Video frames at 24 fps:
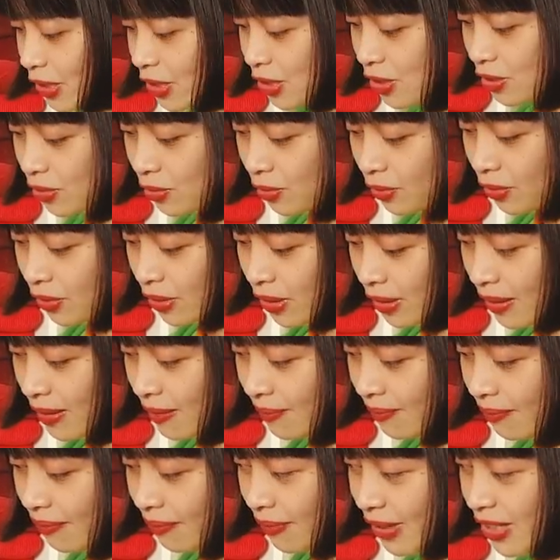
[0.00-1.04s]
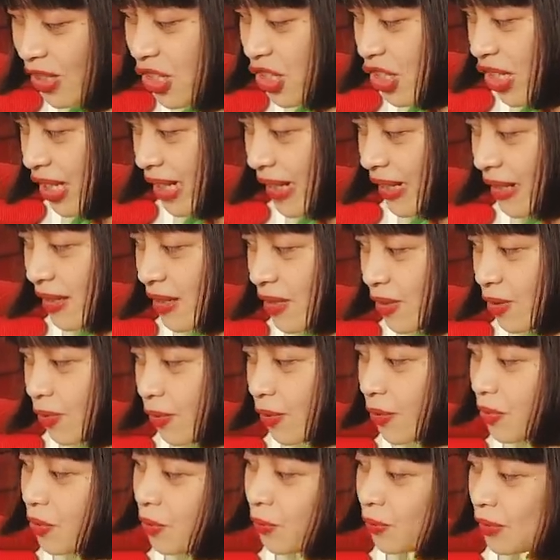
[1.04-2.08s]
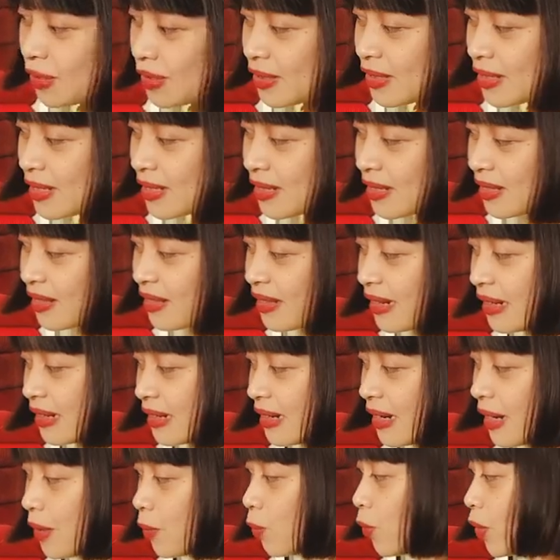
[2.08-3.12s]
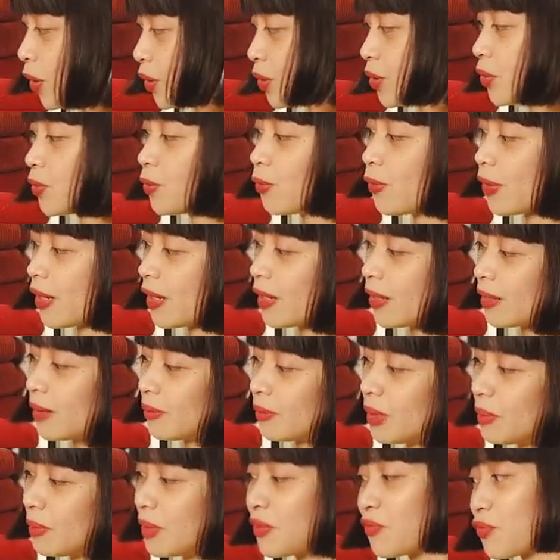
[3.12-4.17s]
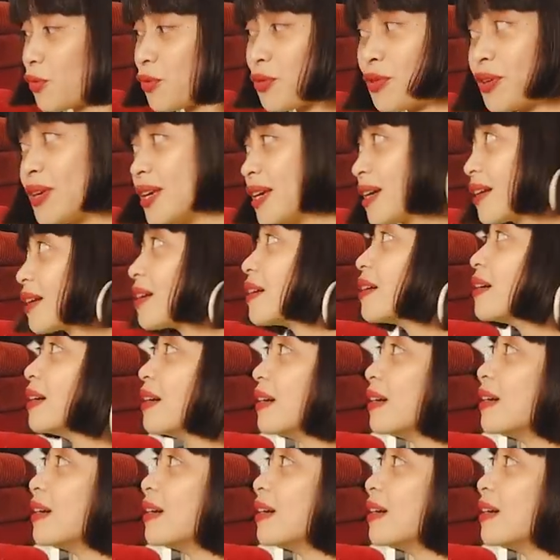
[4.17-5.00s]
store my jeans, or the ones that I want to wear maybe for the year.